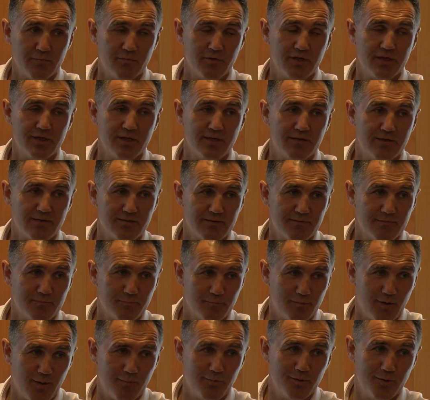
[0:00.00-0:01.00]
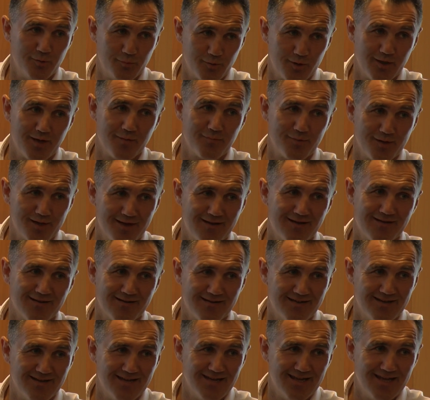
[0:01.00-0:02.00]
mind probably would not be here,
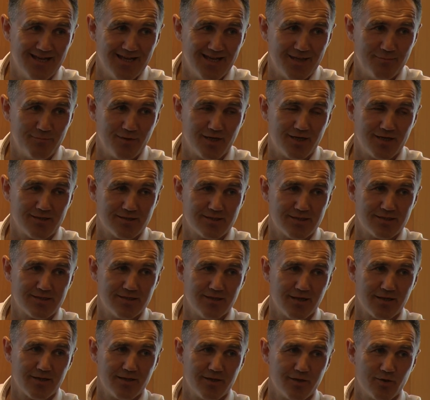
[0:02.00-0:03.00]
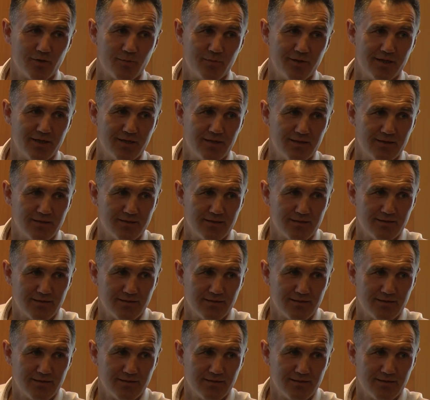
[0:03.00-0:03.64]
because it's not like you're playing,